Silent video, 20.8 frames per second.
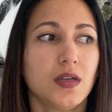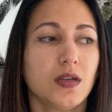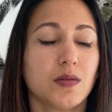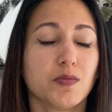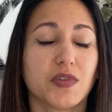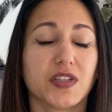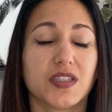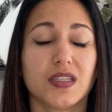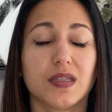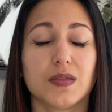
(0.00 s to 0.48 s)

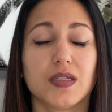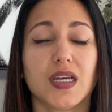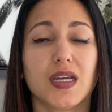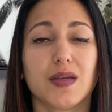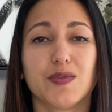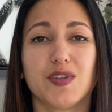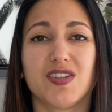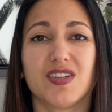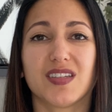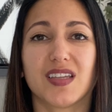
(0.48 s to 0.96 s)
But sometimes
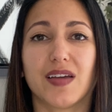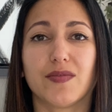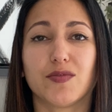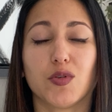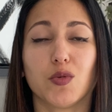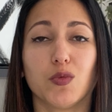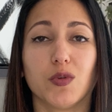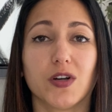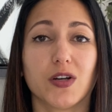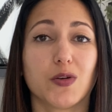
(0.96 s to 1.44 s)
you just have to
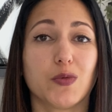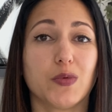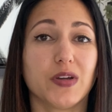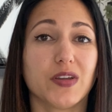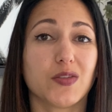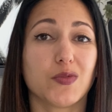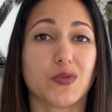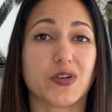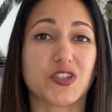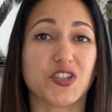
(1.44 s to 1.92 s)
work with
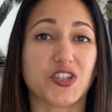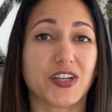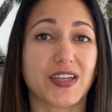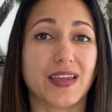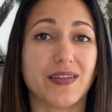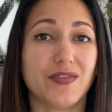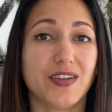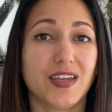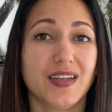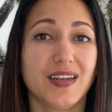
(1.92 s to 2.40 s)
what you're
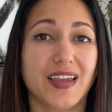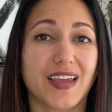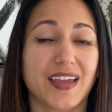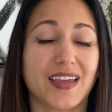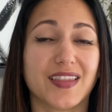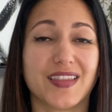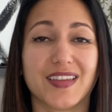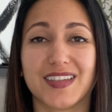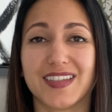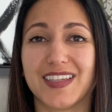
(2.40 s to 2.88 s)
given, and
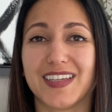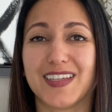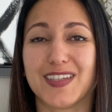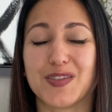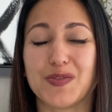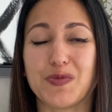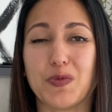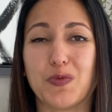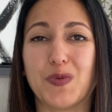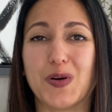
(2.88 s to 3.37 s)
this is
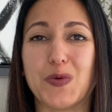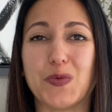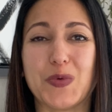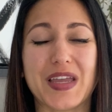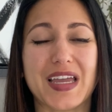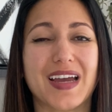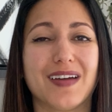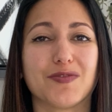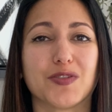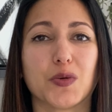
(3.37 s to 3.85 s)
what we
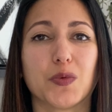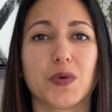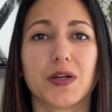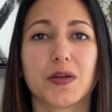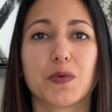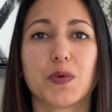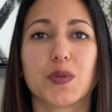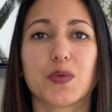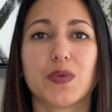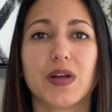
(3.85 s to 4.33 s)
have to work
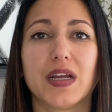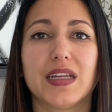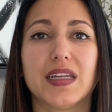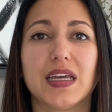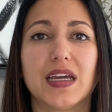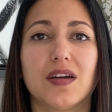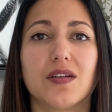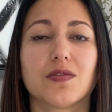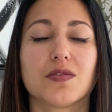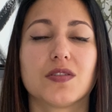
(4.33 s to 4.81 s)
with right
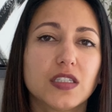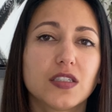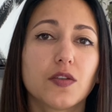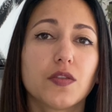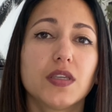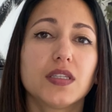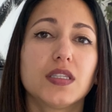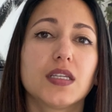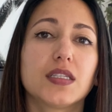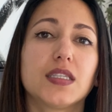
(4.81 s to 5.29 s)
now. So
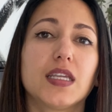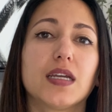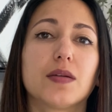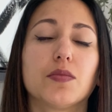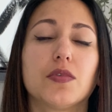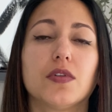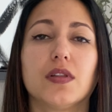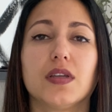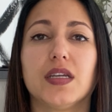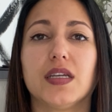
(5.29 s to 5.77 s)
this
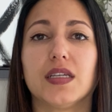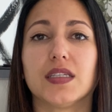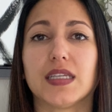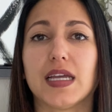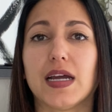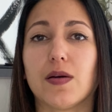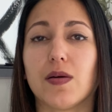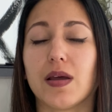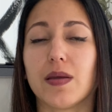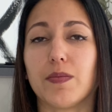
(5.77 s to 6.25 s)
example is
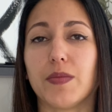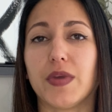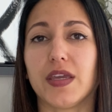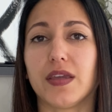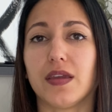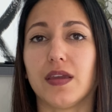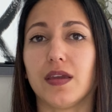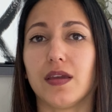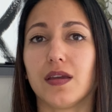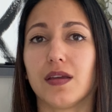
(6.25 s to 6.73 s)
how I'm
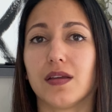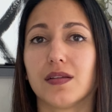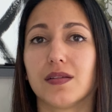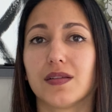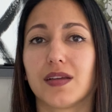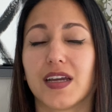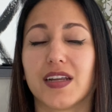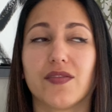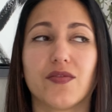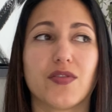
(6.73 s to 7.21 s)
making
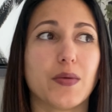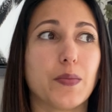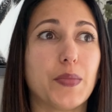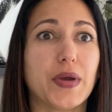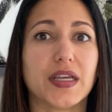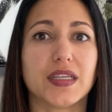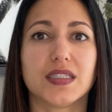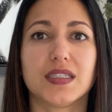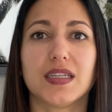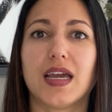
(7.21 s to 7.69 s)
kind of the
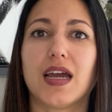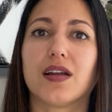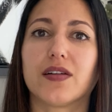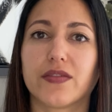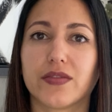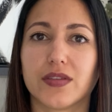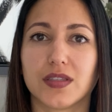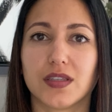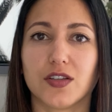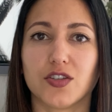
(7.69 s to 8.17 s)
best out of
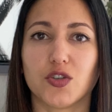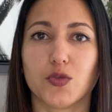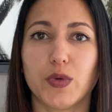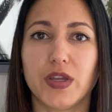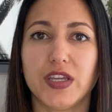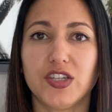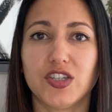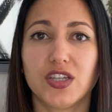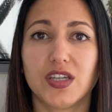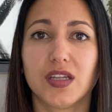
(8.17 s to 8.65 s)
the
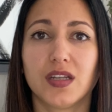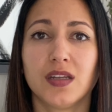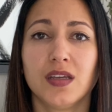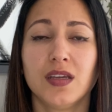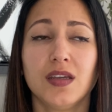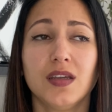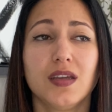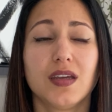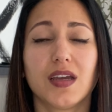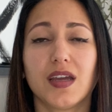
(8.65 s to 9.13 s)
situation.
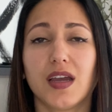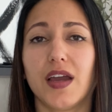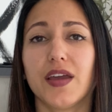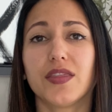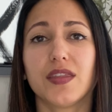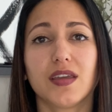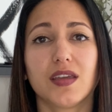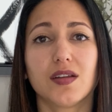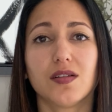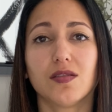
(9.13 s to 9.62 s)
I
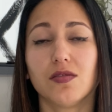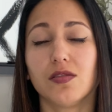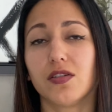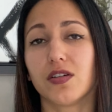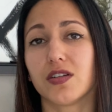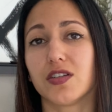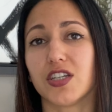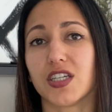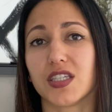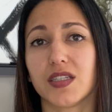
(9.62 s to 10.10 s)
think it'll look
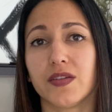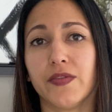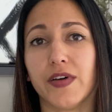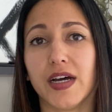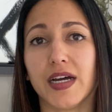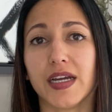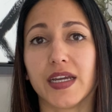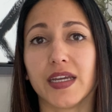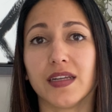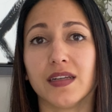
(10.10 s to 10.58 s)
just
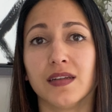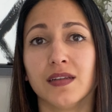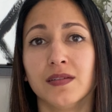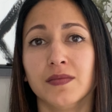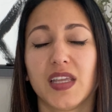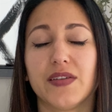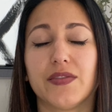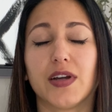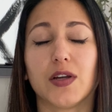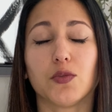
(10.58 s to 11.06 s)
fine.
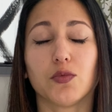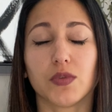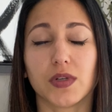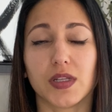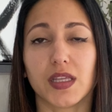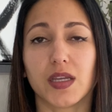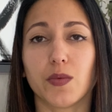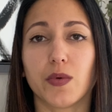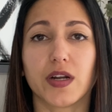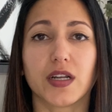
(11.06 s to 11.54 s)
If I
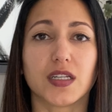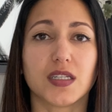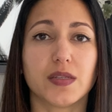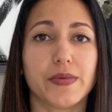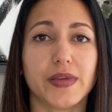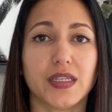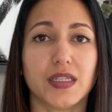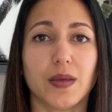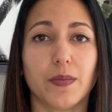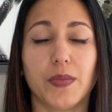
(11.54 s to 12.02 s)
really wanted to be
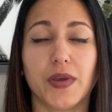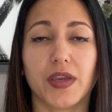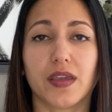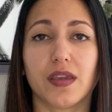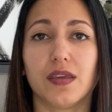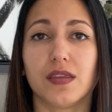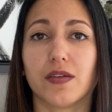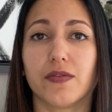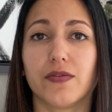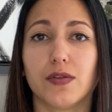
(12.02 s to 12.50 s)
nitpicky
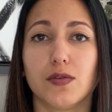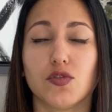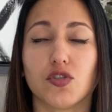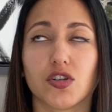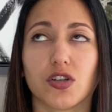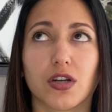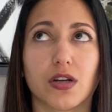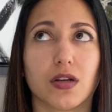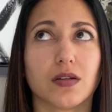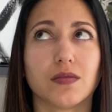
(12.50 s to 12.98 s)
in the
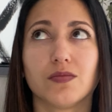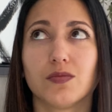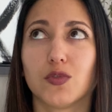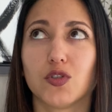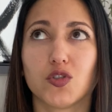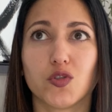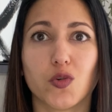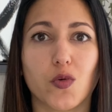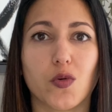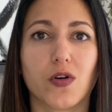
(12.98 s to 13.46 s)
future,
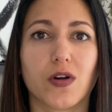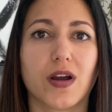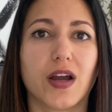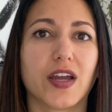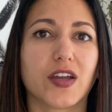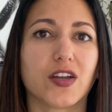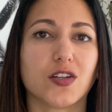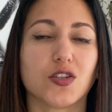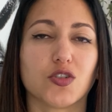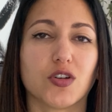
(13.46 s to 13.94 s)
sure, I
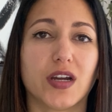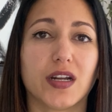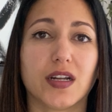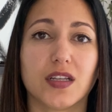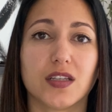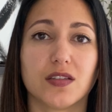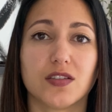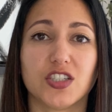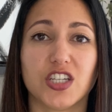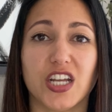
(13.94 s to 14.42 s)
could try to
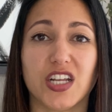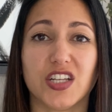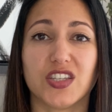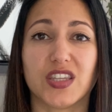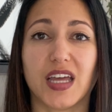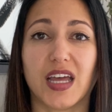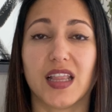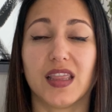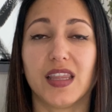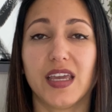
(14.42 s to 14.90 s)
change
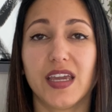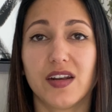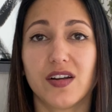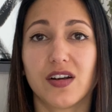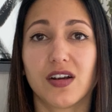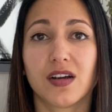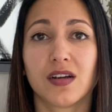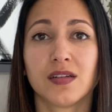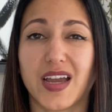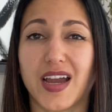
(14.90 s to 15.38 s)
that
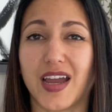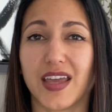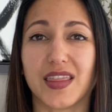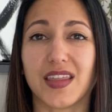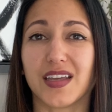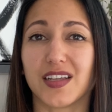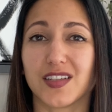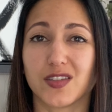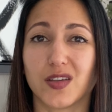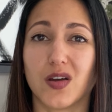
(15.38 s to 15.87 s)
later. I think
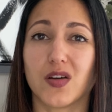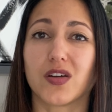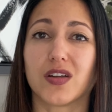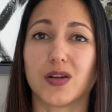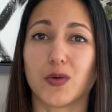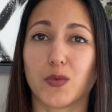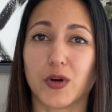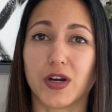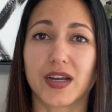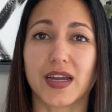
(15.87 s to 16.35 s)
it's all gonna
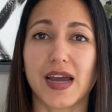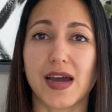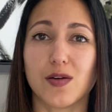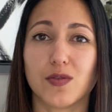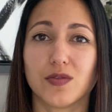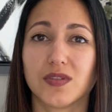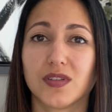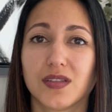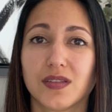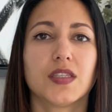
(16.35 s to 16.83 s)
work
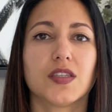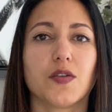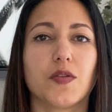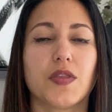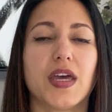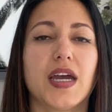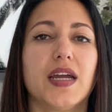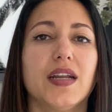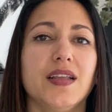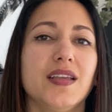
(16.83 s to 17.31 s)
out. So
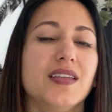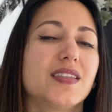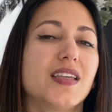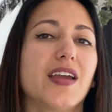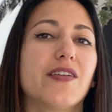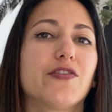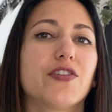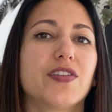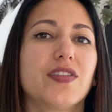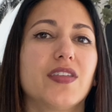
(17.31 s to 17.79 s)
that is
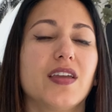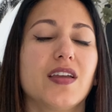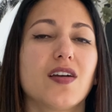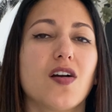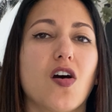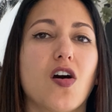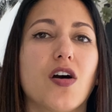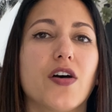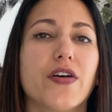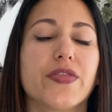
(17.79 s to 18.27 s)
everything
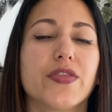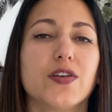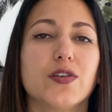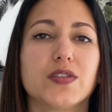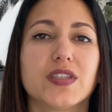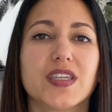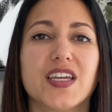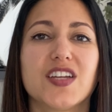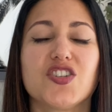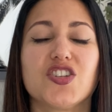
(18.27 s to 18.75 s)
on those
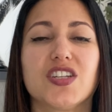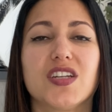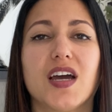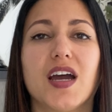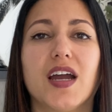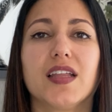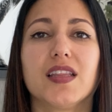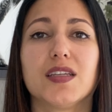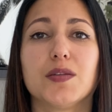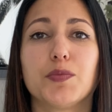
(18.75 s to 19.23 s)
kitchen
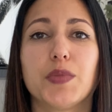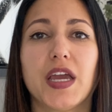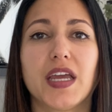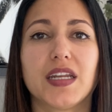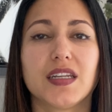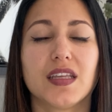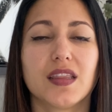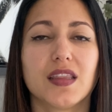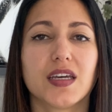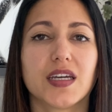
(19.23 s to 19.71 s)
island
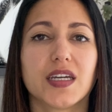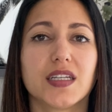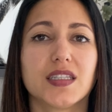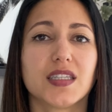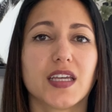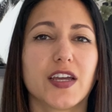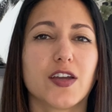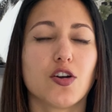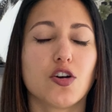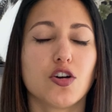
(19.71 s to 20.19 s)
pendant lights.
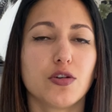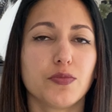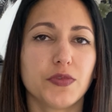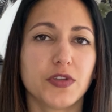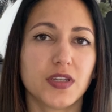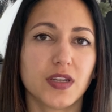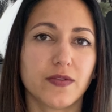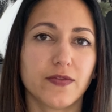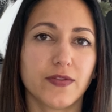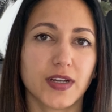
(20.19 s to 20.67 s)
I hope you
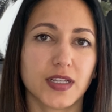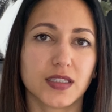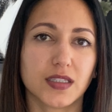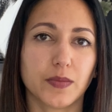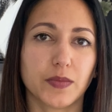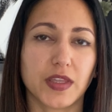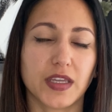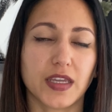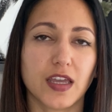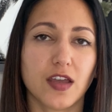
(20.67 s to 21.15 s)
did find
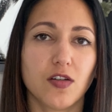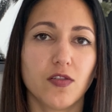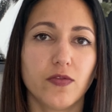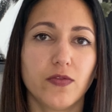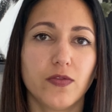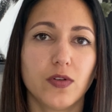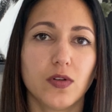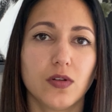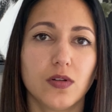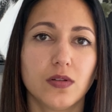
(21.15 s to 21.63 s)
something
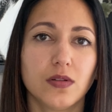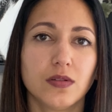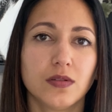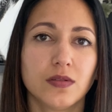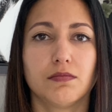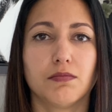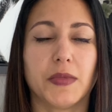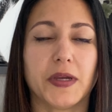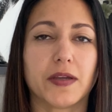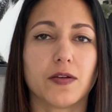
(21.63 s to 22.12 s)
helpful.
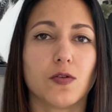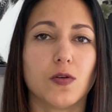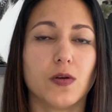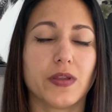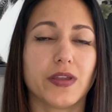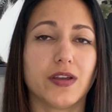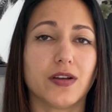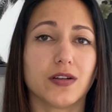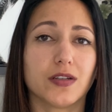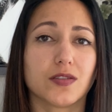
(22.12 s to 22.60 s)
My goal
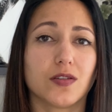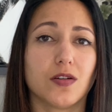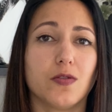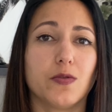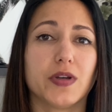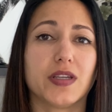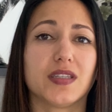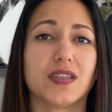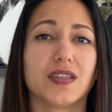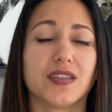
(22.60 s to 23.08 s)
here is
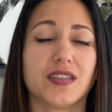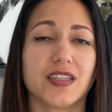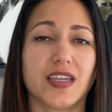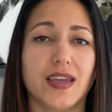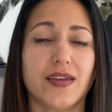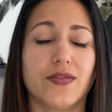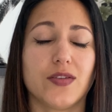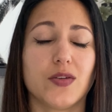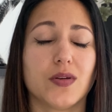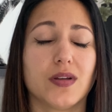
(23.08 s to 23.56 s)
always to
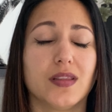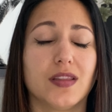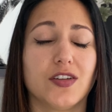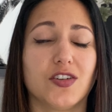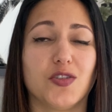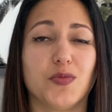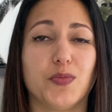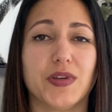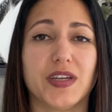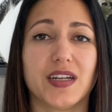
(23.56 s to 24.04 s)
save you a little
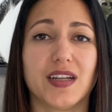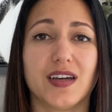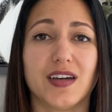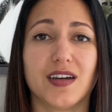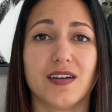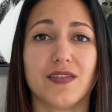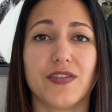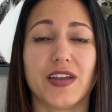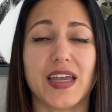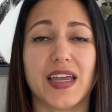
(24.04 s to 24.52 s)
bit
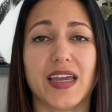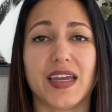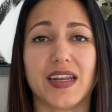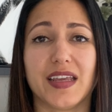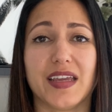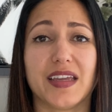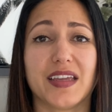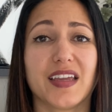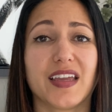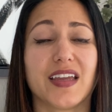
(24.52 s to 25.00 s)
of
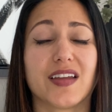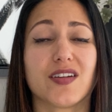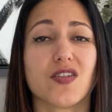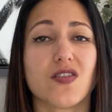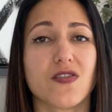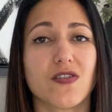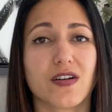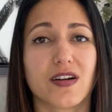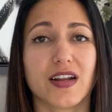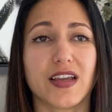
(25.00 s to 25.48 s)
headache and
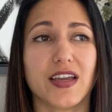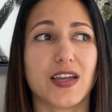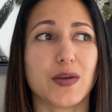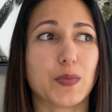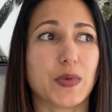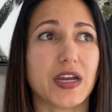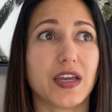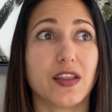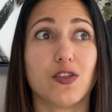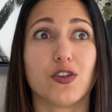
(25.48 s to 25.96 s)
heartache
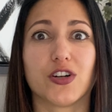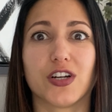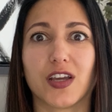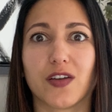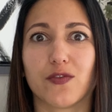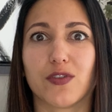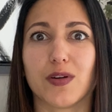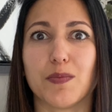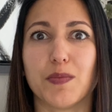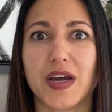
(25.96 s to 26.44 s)
by learning
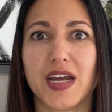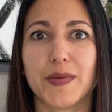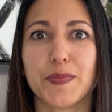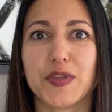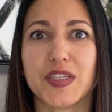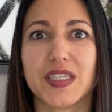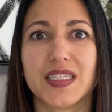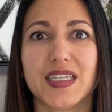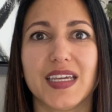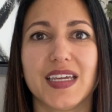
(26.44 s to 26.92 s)
from my
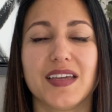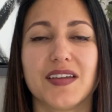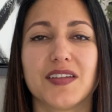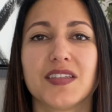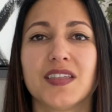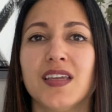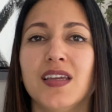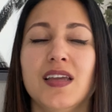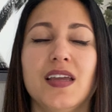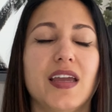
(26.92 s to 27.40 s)
mistakes
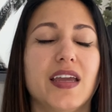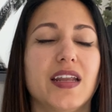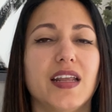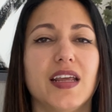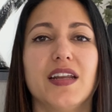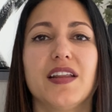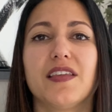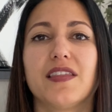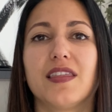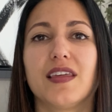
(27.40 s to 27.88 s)
and
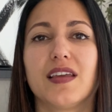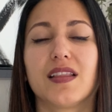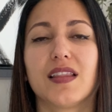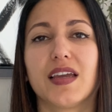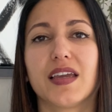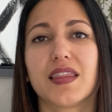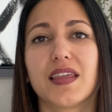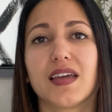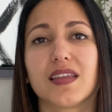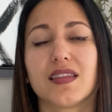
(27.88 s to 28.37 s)
anything
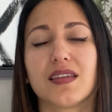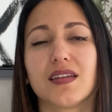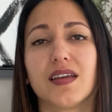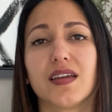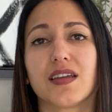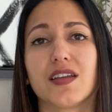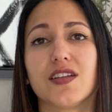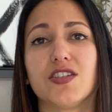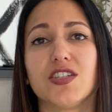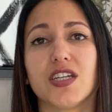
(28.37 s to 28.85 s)
like that that I
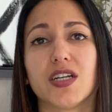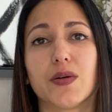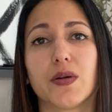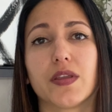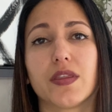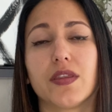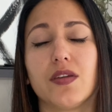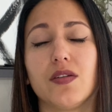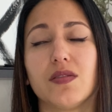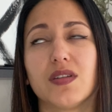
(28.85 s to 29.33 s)
can share
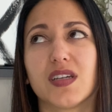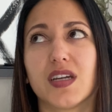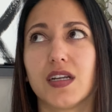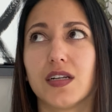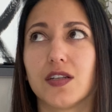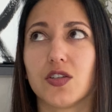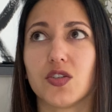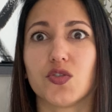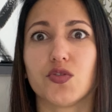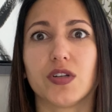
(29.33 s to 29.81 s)
with you to kind
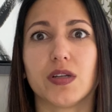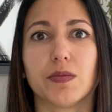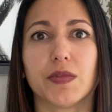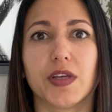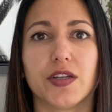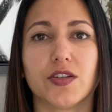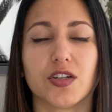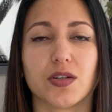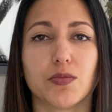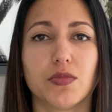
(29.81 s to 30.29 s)
of
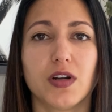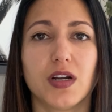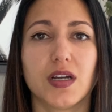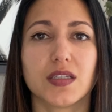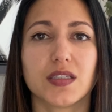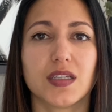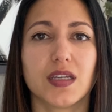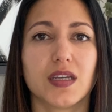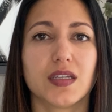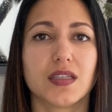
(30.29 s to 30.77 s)
streamline your
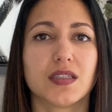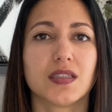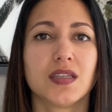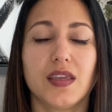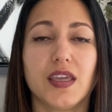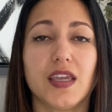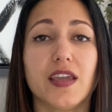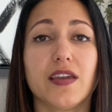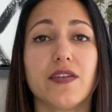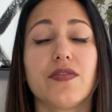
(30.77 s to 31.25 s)
process.
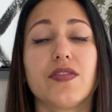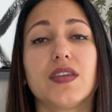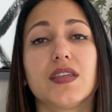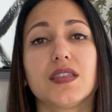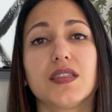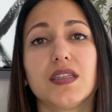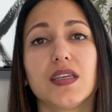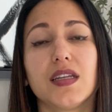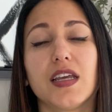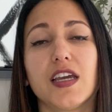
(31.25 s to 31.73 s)
If this
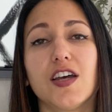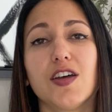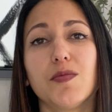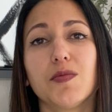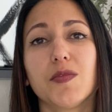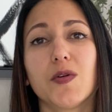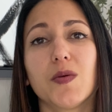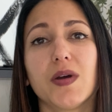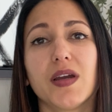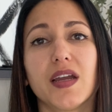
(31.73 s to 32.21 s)
did help,
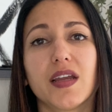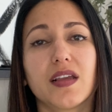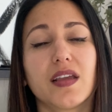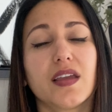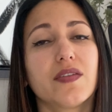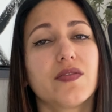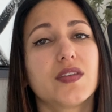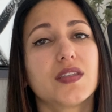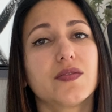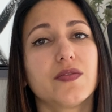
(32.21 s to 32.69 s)
go ahead,
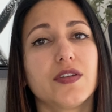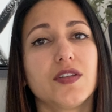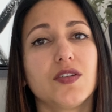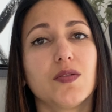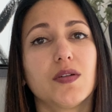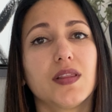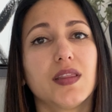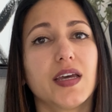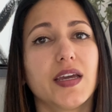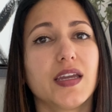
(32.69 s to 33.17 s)
give this video a
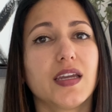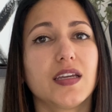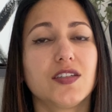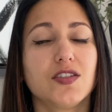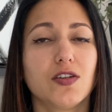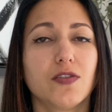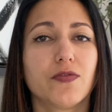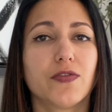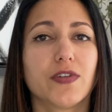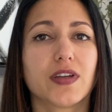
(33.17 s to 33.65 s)
like.
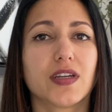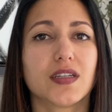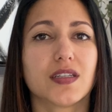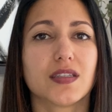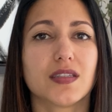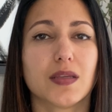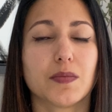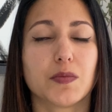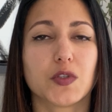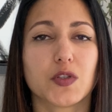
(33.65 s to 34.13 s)
Don't forget to
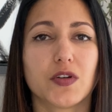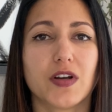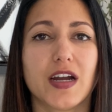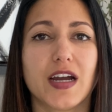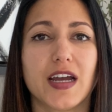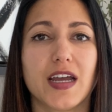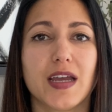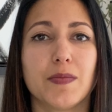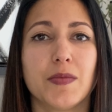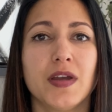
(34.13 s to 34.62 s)

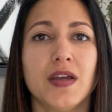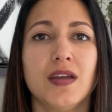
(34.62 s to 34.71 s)
subscribe.